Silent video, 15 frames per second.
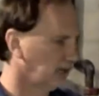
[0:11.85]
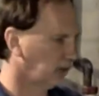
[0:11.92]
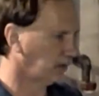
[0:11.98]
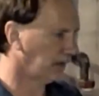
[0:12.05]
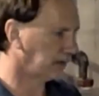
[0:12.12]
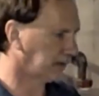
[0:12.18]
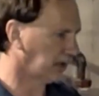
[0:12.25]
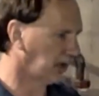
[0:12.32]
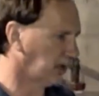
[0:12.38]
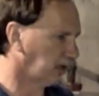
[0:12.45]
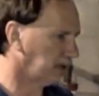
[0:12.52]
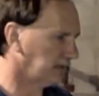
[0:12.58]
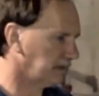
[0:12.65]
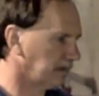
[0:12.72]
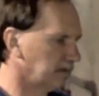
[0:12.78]

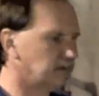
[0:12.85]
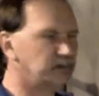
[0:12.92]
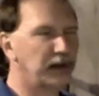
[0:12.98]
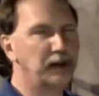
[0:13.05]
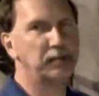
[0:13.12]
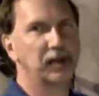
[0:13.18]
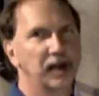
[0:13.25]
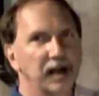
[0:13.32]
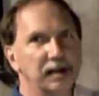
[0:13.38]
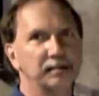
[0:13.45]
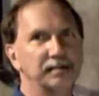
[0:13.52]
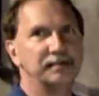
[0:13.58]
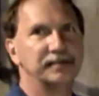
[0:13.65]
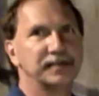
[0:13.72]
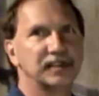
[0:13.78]
Rebco Bubble Up
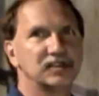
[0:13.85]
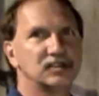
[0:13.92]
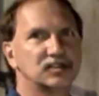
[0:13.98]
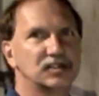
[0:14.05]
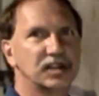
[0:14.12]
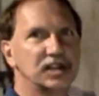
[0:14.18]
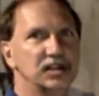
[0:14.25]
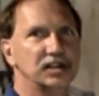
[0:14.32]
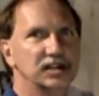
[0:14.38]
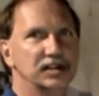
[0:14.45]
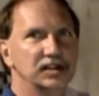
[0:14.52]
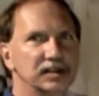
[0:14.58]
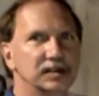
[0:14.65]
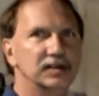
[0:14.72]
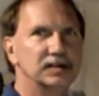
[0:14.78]

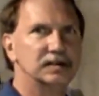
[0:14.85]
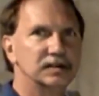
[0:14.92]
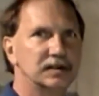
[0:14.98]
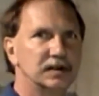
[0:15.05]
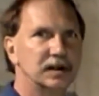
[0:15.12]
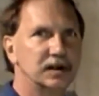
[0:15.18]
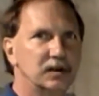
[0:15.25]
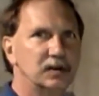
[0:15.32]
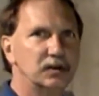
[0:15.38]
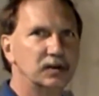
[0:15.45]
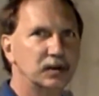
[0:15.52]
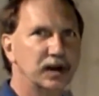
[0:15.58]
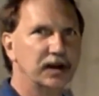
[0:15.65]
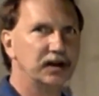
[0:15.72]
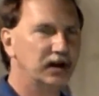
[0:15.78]
Senior
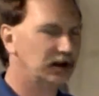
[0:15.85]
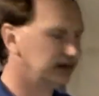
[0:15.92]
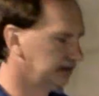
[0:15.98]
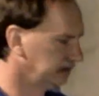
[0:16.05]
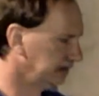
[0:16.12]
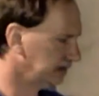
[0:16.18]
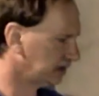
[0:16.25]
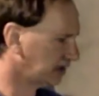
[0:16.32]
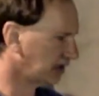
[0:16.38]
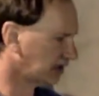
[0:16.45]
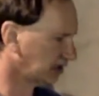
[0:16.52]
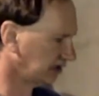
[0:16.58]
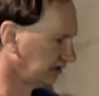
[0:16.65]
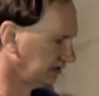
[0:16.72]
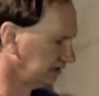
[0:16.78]
Radon
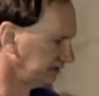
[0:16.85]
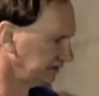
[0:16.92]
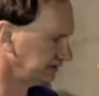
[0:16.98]
system.